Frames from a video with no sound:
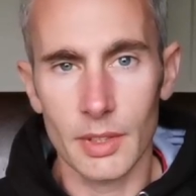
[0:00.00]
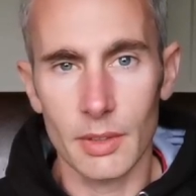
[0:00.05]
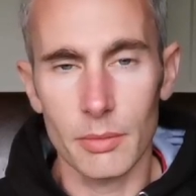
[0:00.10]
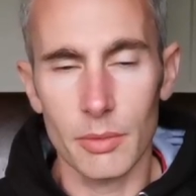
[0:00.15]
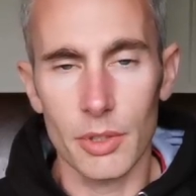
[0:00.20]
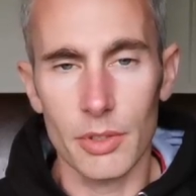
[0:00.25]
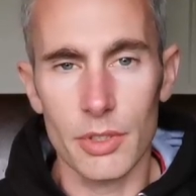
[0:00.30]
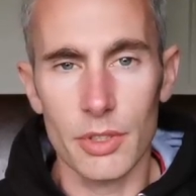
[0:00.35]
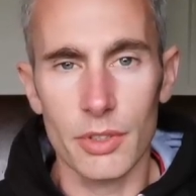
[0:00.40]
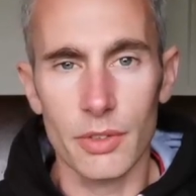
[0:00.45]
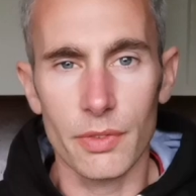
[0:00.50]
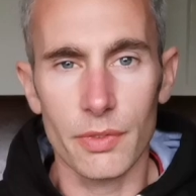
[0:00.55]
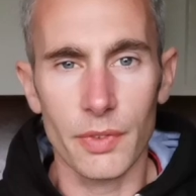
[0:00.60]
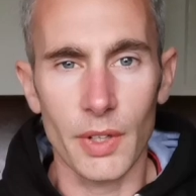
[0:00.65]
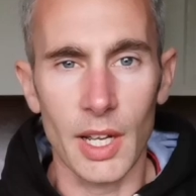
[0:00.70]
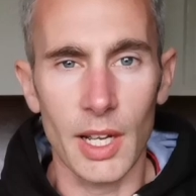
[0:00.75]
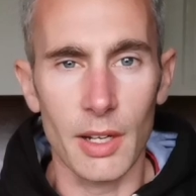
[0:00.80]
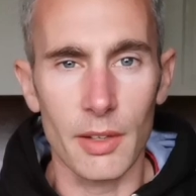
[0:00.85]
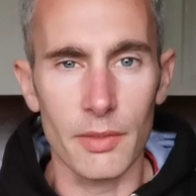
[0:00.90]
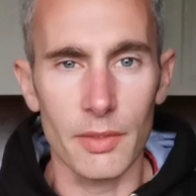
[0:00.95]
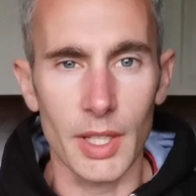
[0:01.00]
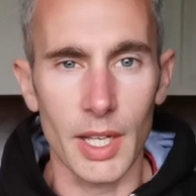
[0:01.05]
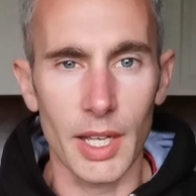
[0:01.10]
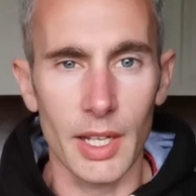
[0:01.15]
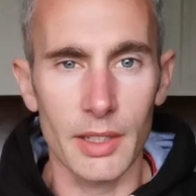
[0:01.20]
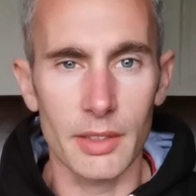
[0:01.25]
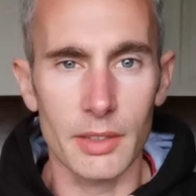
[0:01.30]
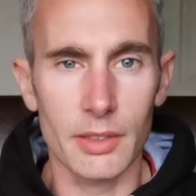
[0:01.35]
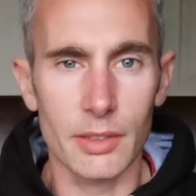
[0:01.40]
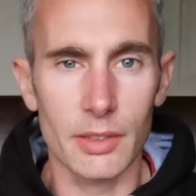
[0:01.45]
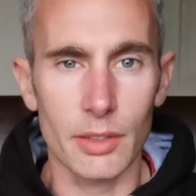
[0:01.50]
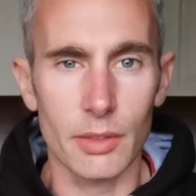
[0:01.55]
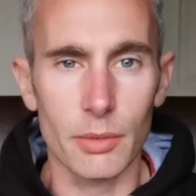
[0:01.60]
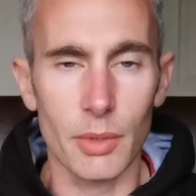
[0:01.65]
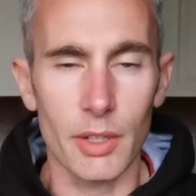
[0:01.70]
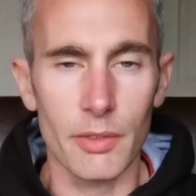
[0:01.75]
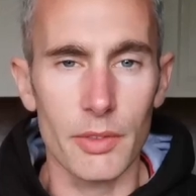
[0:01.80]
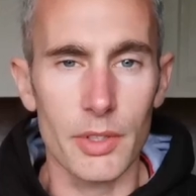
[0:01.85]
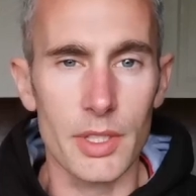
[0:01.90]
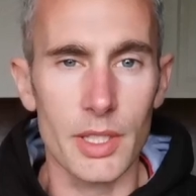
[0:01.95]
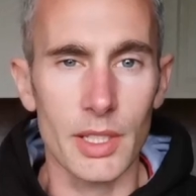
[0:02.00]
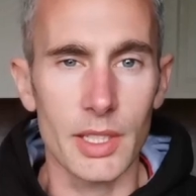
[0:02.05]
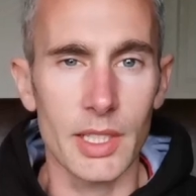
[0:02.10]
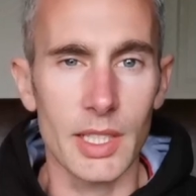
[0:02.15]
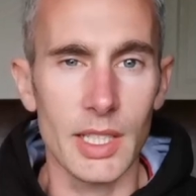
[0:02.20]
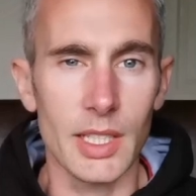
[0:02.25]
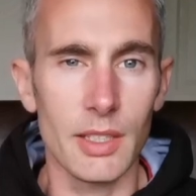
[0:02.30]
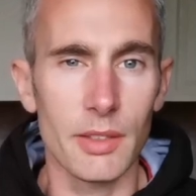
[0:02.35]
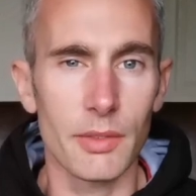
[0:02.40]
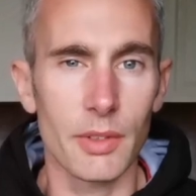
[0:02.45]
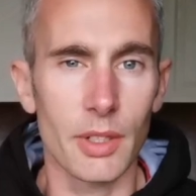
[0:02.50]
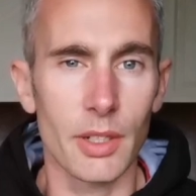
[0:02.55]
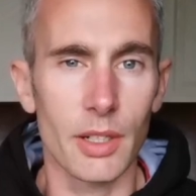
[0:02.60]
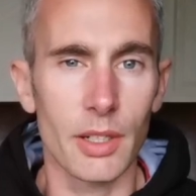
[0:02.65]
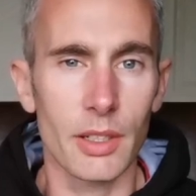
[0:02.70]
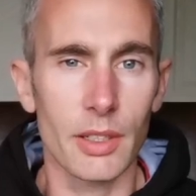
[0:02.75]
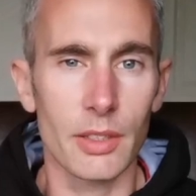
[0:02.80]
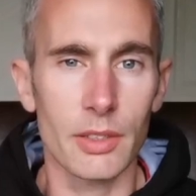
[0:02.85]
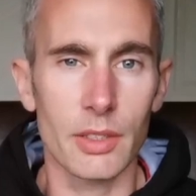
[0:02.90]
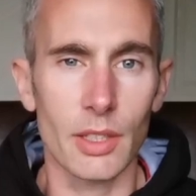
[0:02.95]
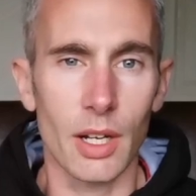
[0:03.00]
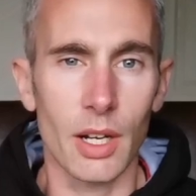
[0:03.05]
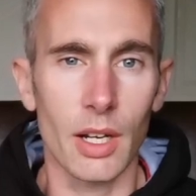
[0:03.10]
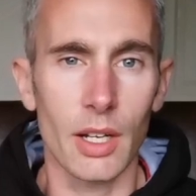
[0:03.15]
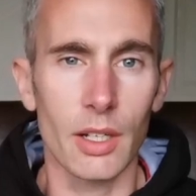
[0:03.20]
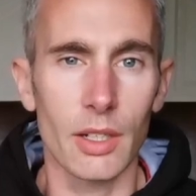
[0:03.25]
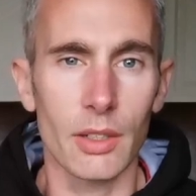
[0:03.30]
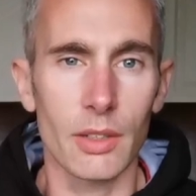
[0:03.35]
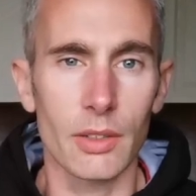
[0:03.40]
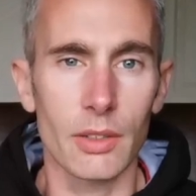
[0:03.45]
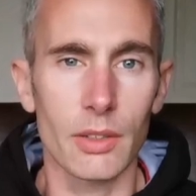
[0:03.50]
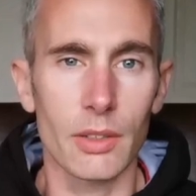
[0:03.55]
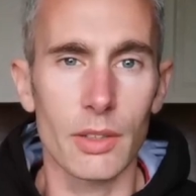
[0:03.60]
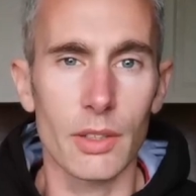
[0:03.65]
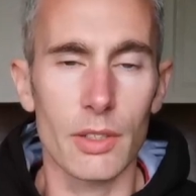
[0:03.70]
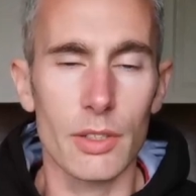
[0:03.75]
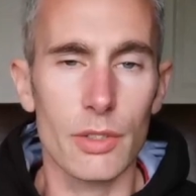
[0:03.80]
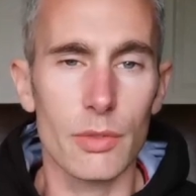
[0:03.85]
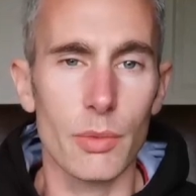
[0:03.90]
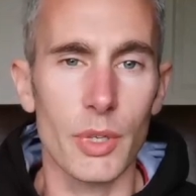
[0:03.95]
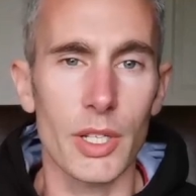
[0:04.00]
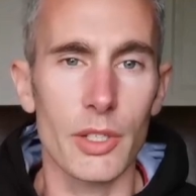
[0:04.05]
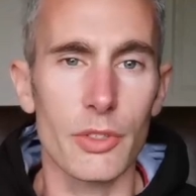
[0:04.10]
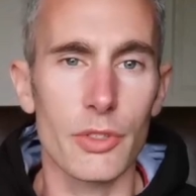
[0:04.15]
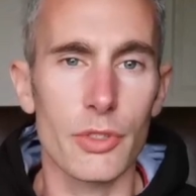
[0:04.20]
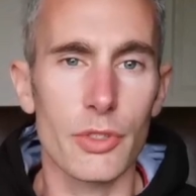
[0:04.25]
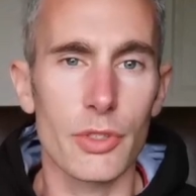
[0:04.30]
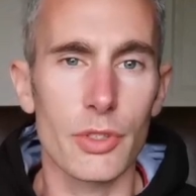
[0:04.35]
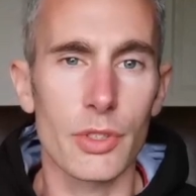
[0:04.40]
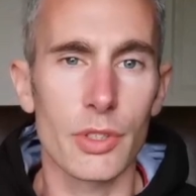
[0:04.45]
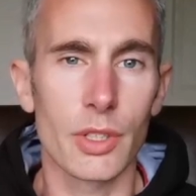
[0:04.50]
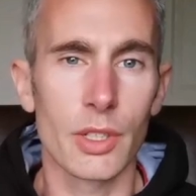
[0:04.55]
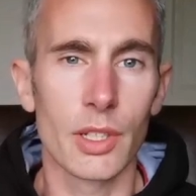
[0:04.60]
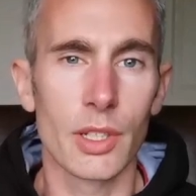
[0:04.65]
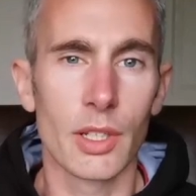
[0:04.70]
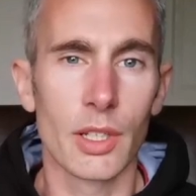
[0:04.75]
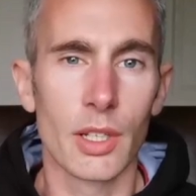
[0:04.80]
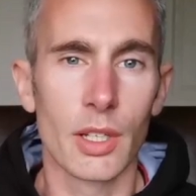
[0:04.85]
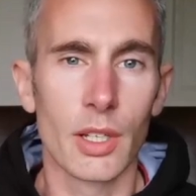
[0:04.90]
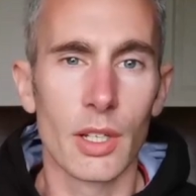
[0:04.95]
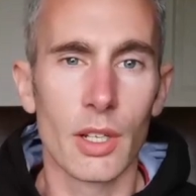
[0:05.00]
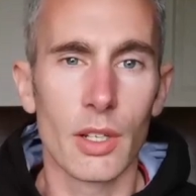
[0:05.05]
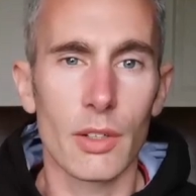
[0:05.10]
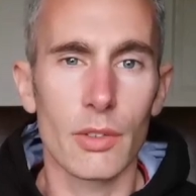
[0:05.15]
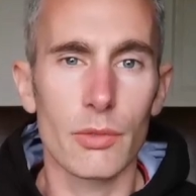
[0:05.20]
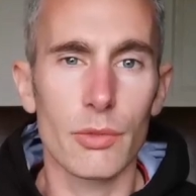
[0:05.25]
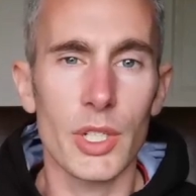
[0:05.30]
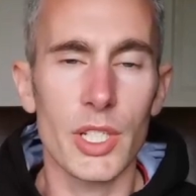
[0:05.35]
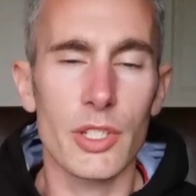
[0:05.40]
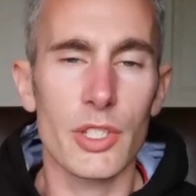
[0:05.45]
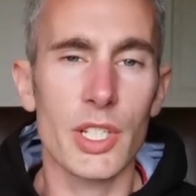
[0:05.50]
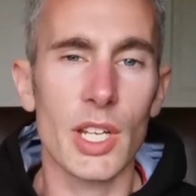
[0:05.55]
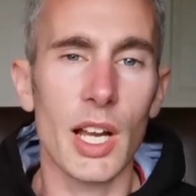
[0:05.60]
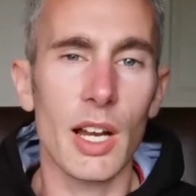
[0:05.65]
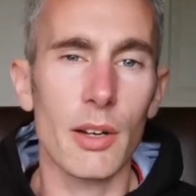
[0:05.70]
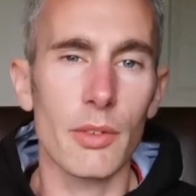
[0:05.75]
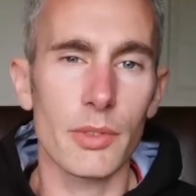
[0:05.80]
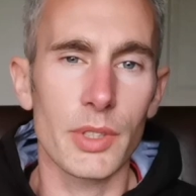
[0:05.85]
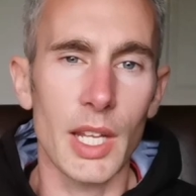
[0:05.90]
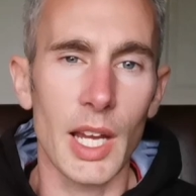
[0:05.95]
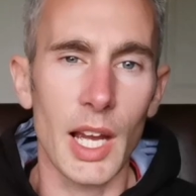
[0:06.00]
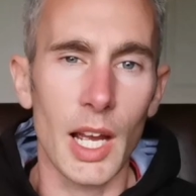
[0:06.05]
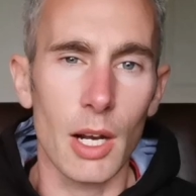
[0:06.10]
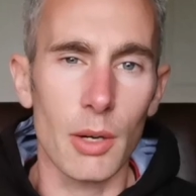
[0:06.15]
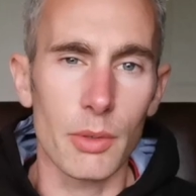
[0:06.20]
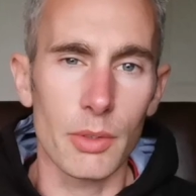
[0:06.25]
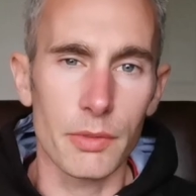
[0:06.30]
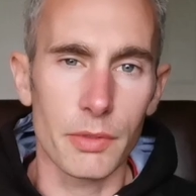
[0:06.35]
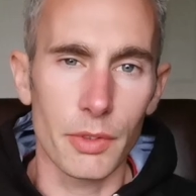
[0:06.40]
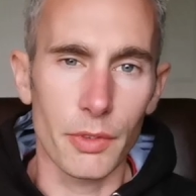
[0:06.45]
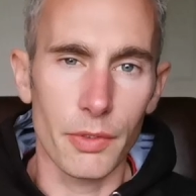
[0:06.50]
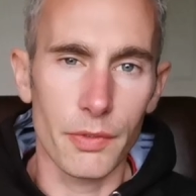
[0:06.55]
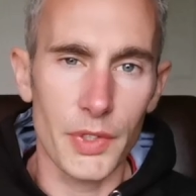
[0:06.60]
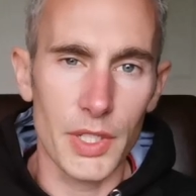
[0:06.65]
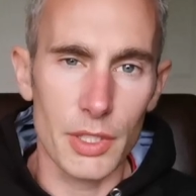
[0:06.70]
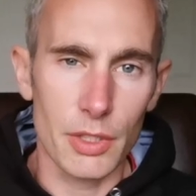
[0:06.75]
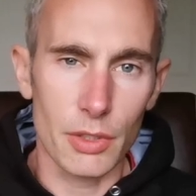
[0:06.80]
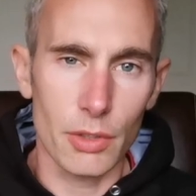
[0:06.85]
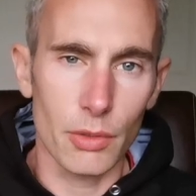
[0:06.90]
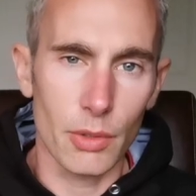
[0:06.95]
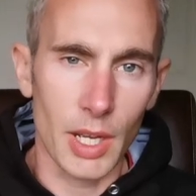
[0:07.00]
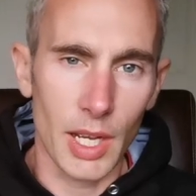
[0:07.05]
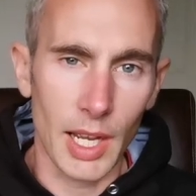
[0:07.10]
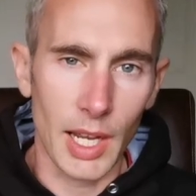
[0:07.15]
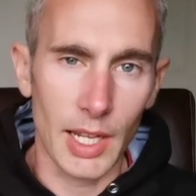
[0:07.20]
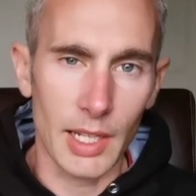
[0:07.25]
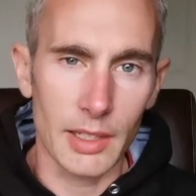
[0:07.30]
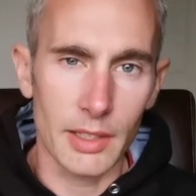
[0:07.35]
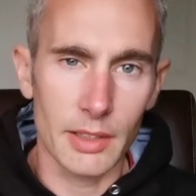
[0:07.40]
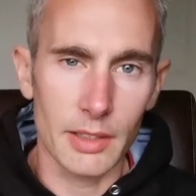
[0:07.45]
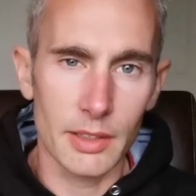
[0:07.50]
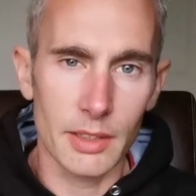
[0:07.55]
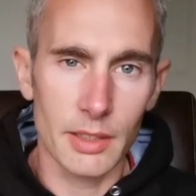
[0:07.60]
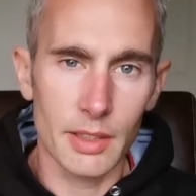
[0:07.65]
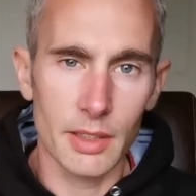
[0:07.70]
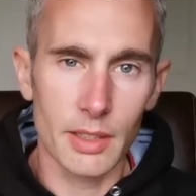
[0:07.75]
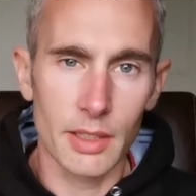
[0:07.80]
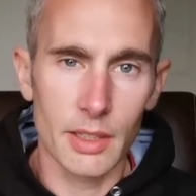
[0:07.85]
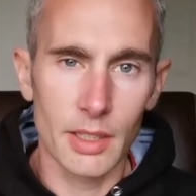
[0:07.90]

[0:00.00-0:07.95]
And once you've found that, so whether it's a lever, a dial, a switch, reach out now with your physical hand